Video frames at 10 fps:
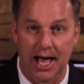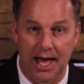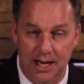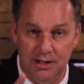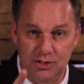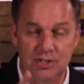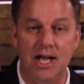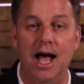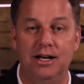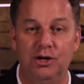and it is a
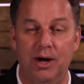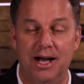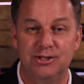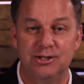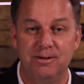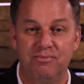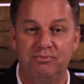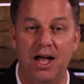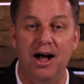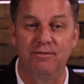sign to us
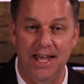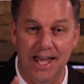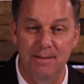of the